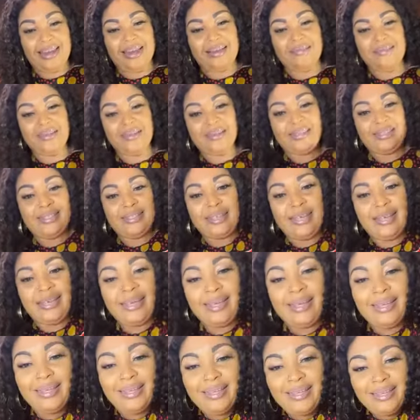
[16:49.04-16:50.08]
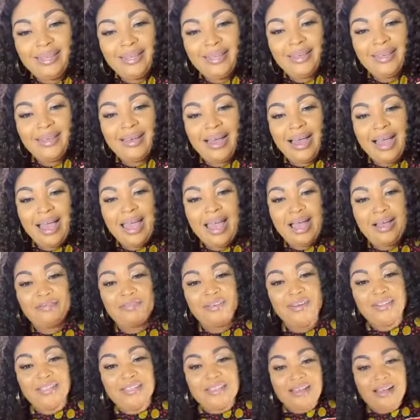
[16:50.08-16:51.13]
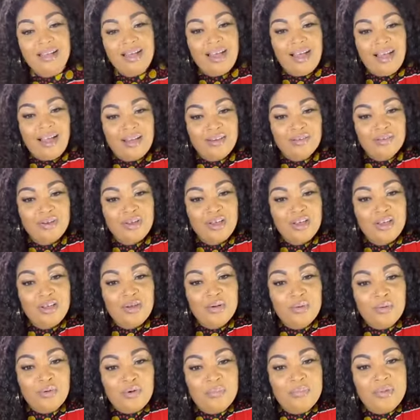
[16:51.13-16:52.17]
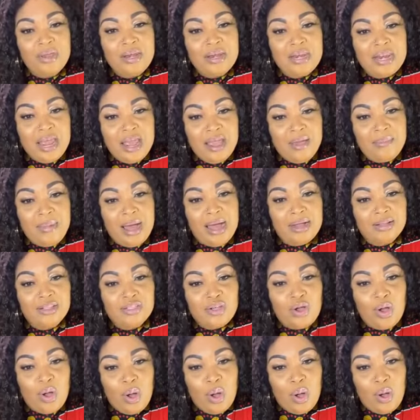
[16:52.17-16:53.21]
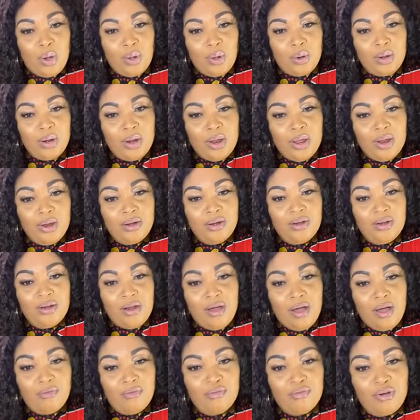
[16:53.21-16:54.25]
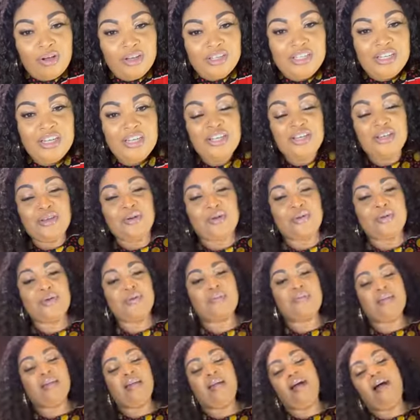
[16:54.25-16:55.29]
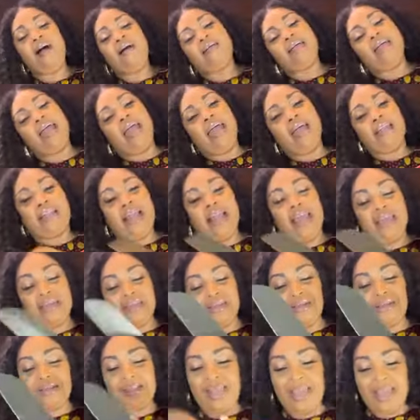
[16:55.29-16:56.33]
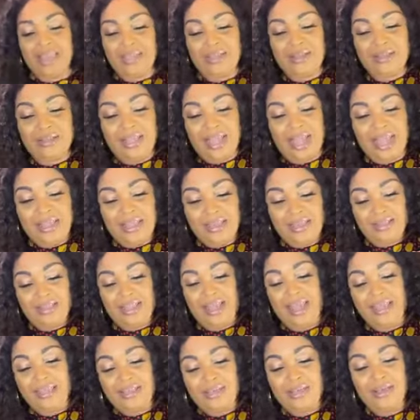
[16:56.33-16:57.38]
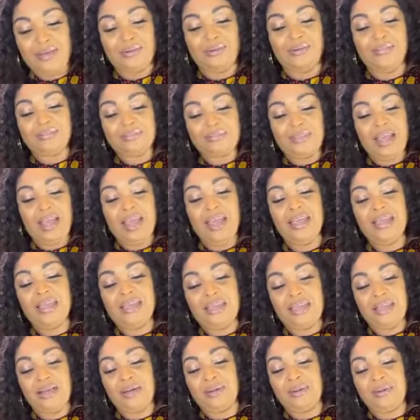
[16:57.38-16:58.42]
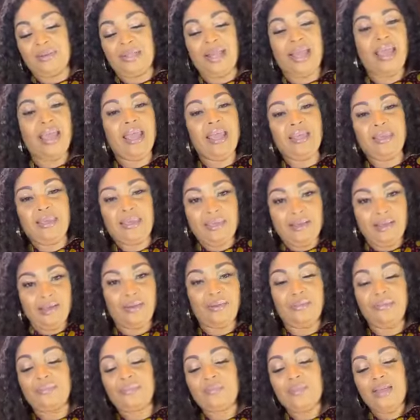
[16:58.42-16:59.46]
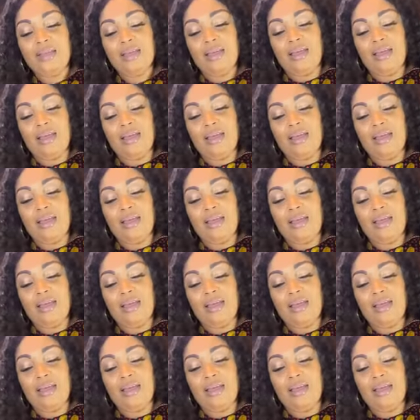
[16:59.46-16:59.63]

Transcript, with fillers: Let me see. I haven't heard Ruby's name at all. Love watching you, Ruby. Okay, thank you, thank you, thank you, thank you. Thank you, thank you.